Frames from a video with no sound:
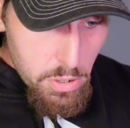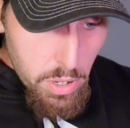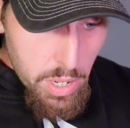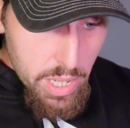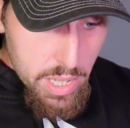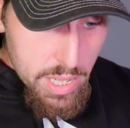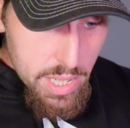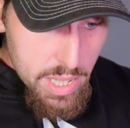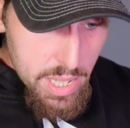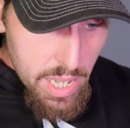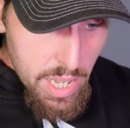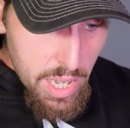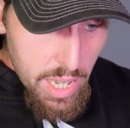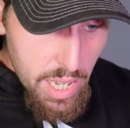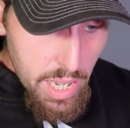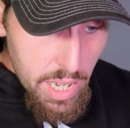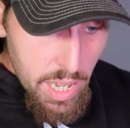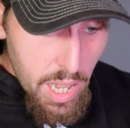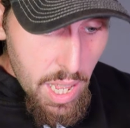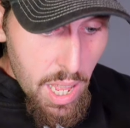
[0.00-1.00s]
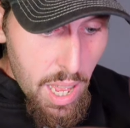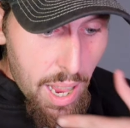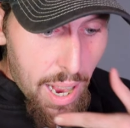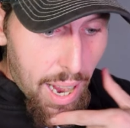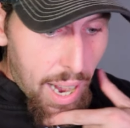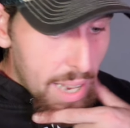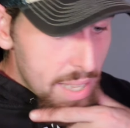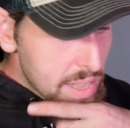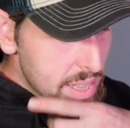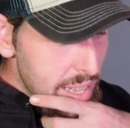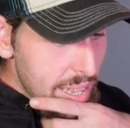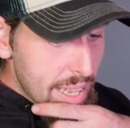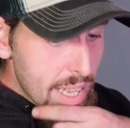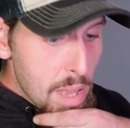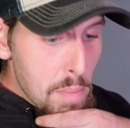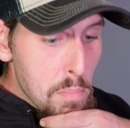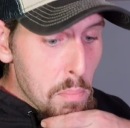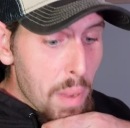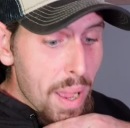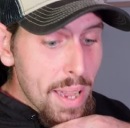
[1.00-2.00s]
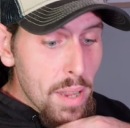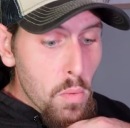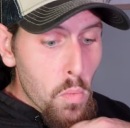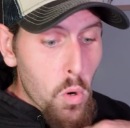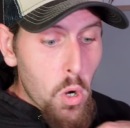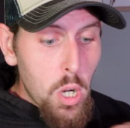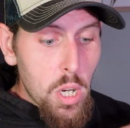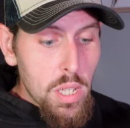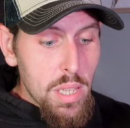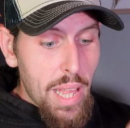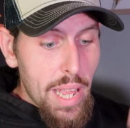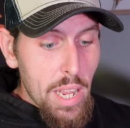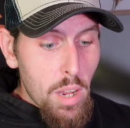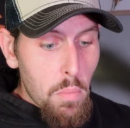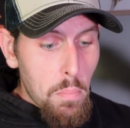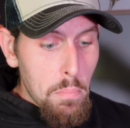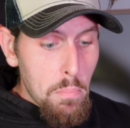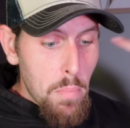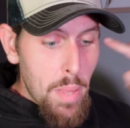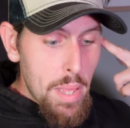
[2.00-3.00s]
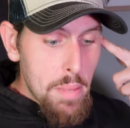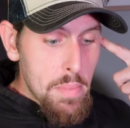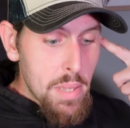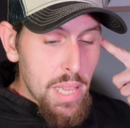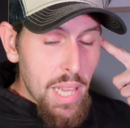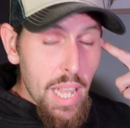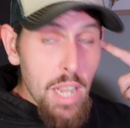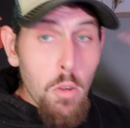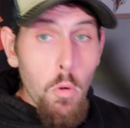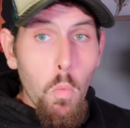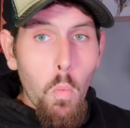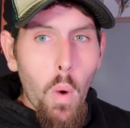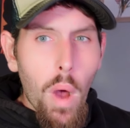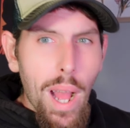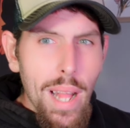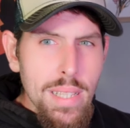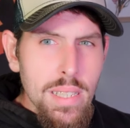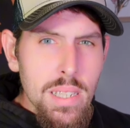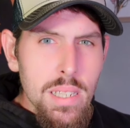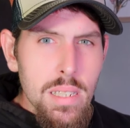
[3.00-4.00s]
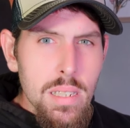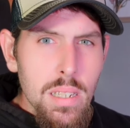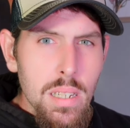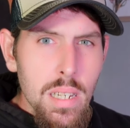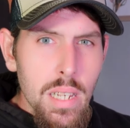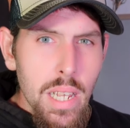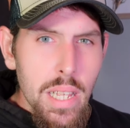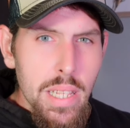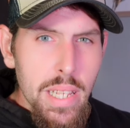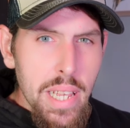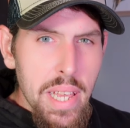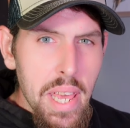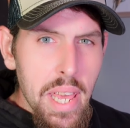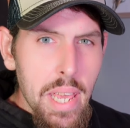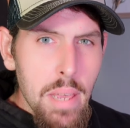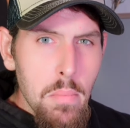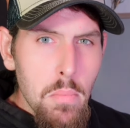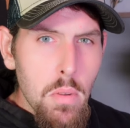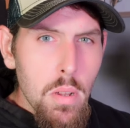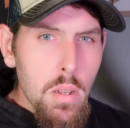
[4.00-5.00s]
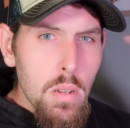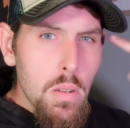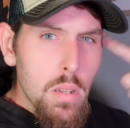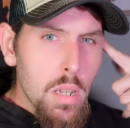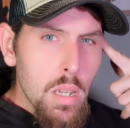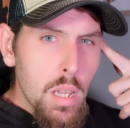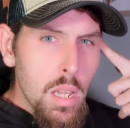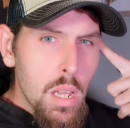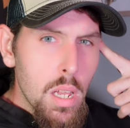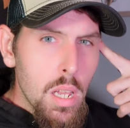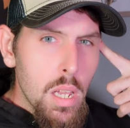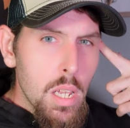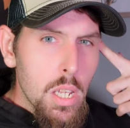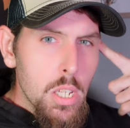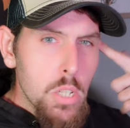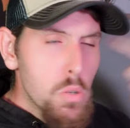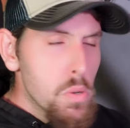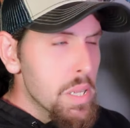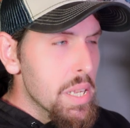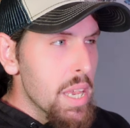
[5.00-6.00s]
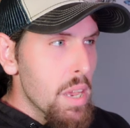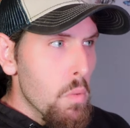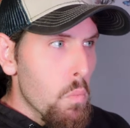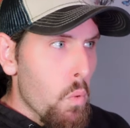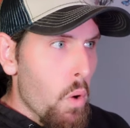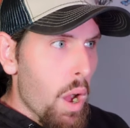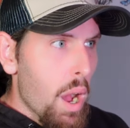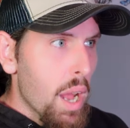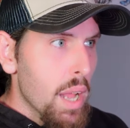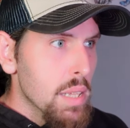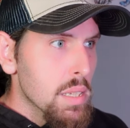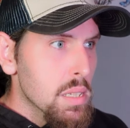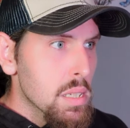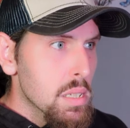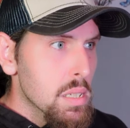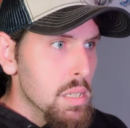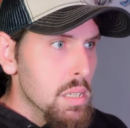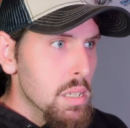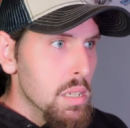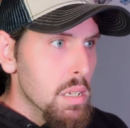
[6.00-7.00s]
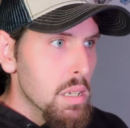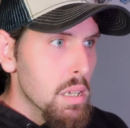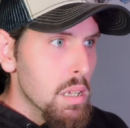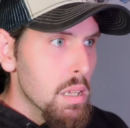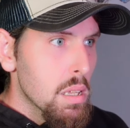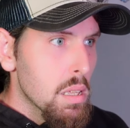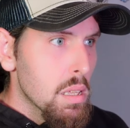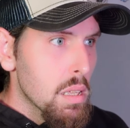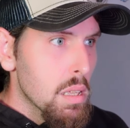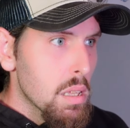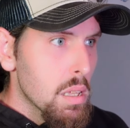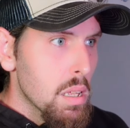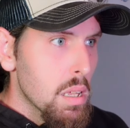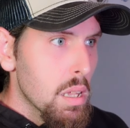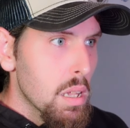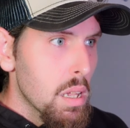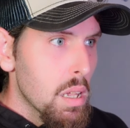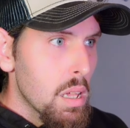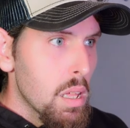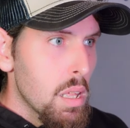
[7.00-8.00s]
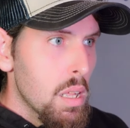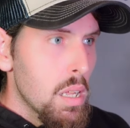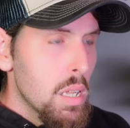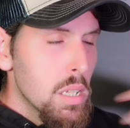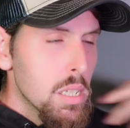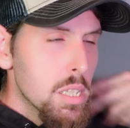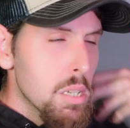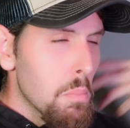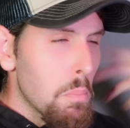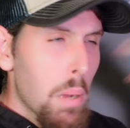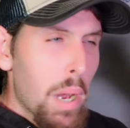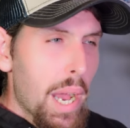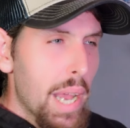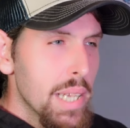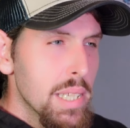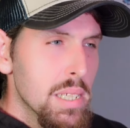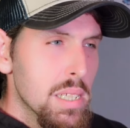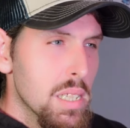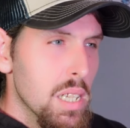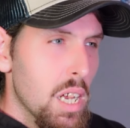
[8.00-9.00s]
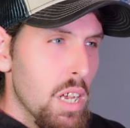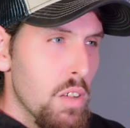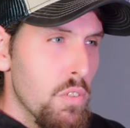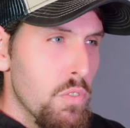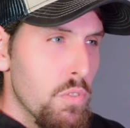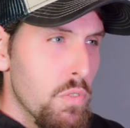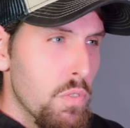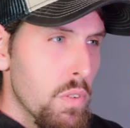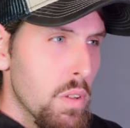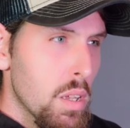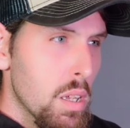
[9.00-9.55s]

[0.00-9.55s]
can see, I think it might work like maybe like watts in the game. You would get watts to buy stuff.